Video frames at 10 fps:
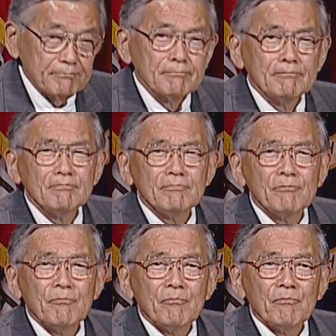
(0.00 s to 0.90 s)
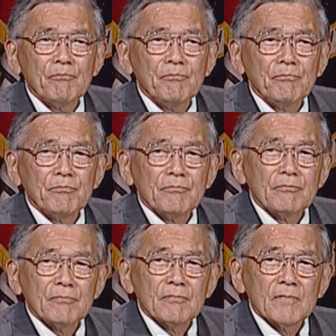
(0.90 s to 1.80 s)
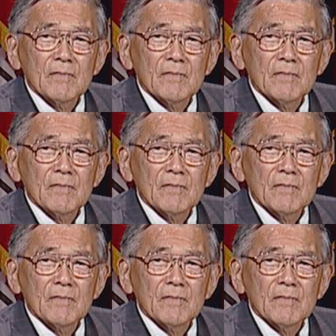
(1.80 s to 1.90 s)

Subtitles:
Nobody speaks.